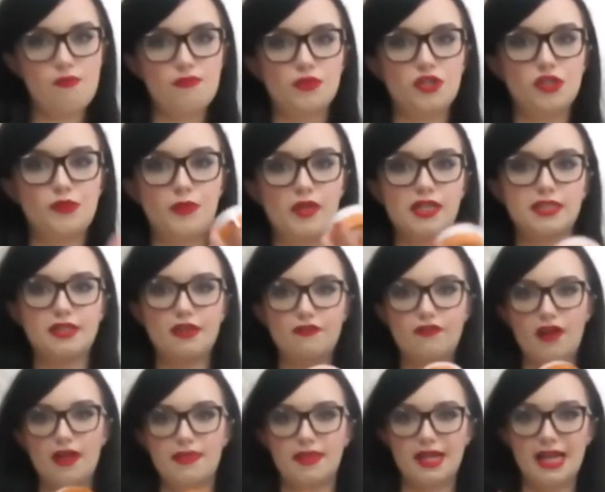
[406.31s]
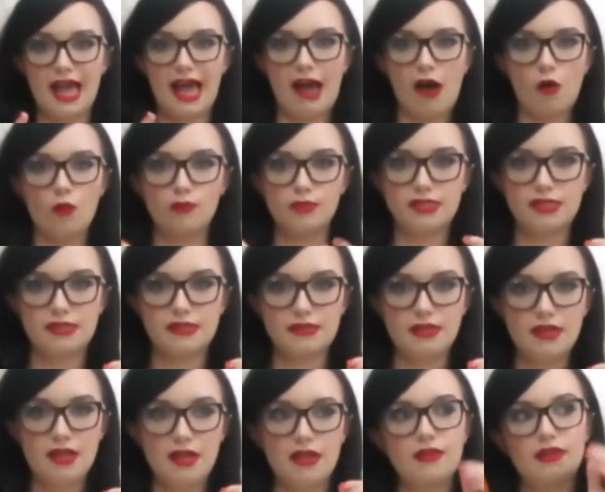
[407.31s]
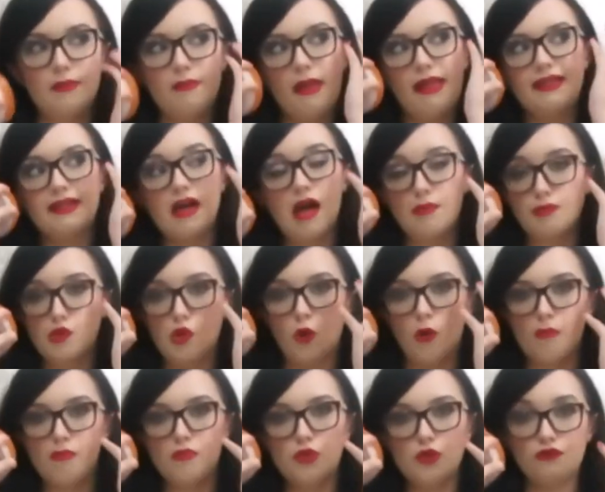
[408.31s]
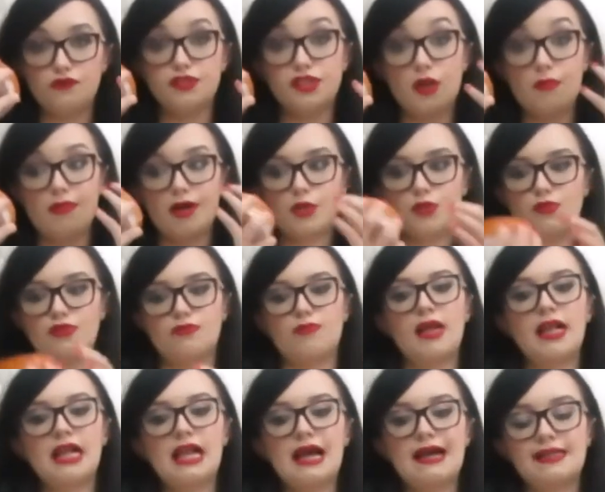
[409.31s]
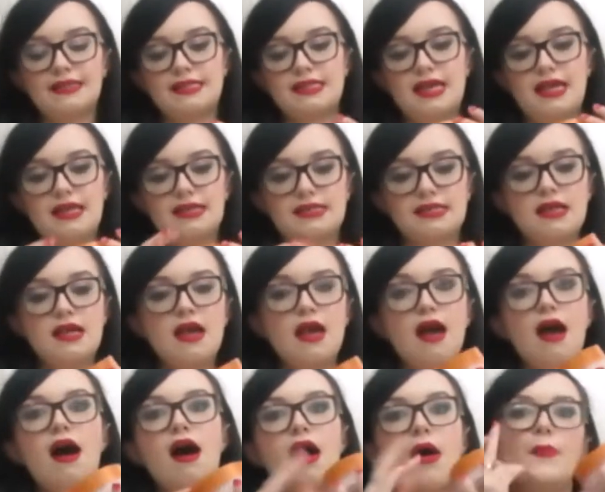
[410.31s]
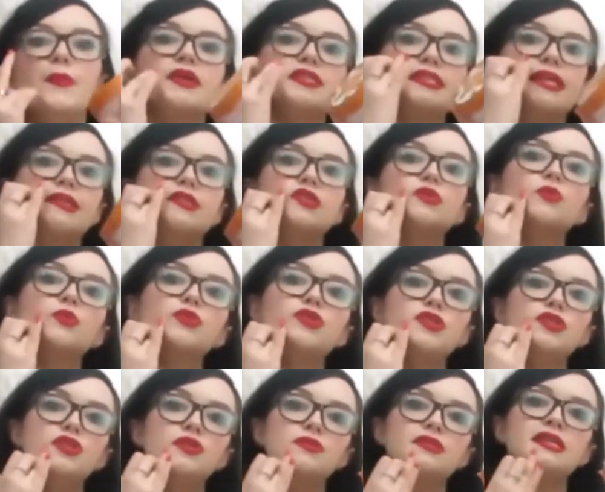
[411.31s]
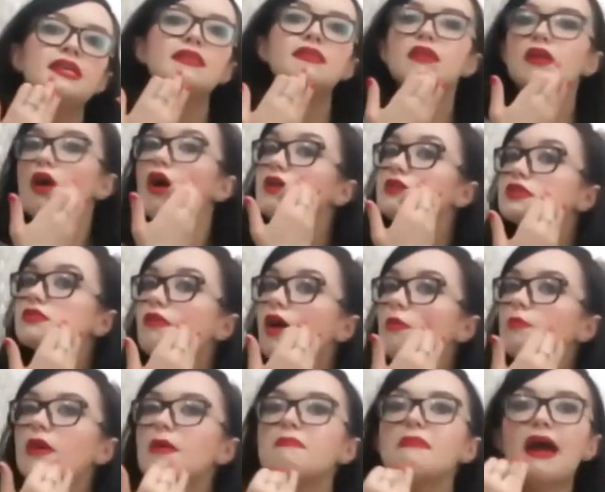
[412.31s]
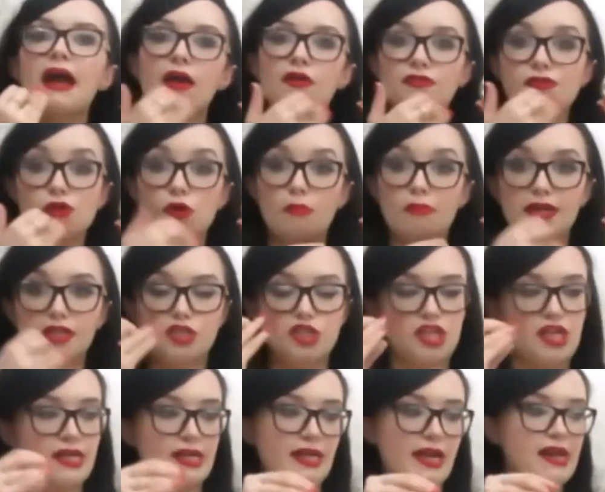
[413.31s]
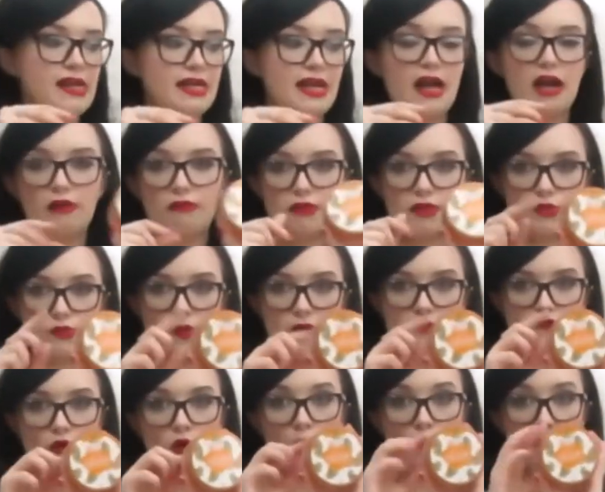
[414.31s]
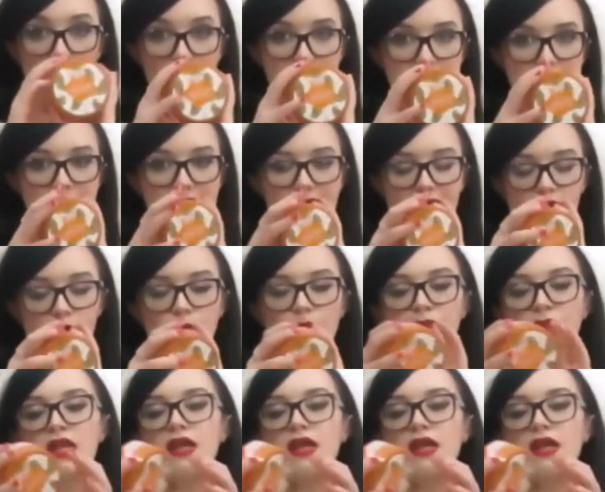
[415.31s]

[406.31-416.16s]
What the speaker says: just because I find that it helps the makeup not move so much with my glasses. I tend to also use it in the lines around my mouth and on my chin and any areas where I've got a breakout.